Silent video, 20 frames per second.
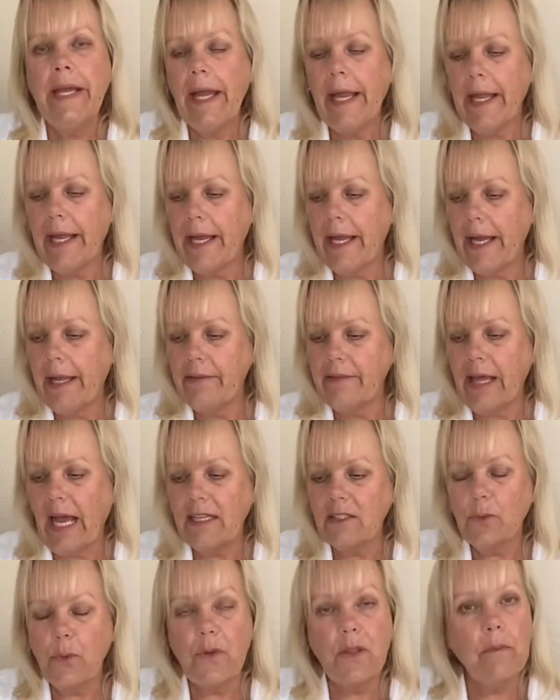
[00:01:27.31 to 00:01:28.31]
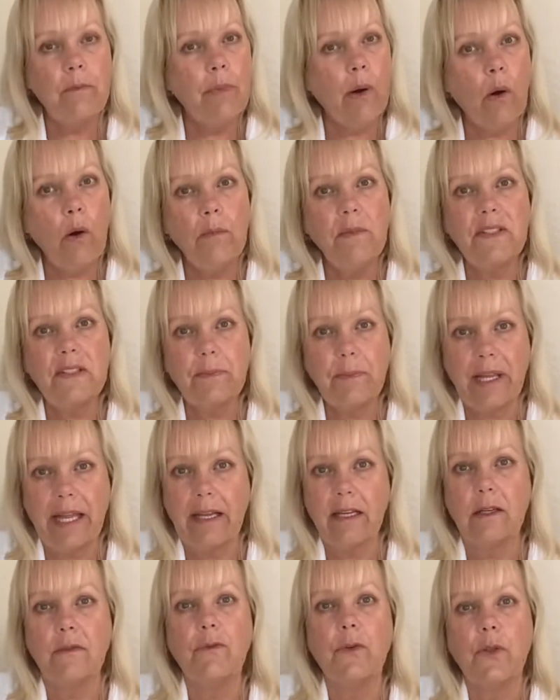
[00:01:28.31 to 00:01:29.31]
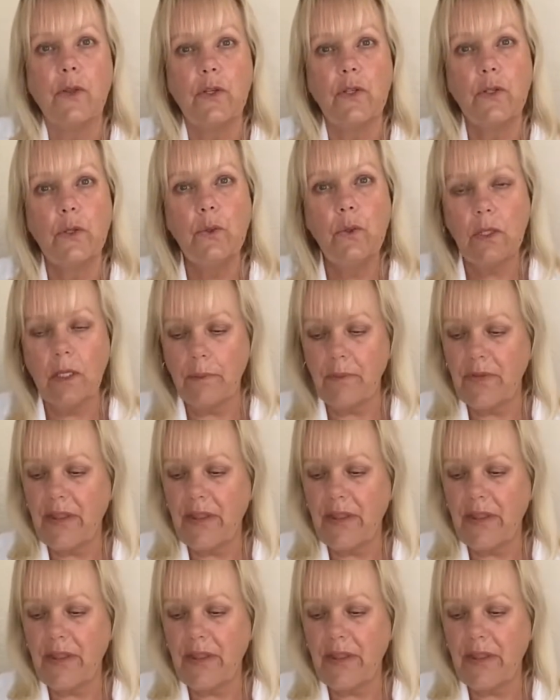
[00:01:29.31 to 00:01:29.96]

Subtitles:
And that's where the bulb is planted for the tulip.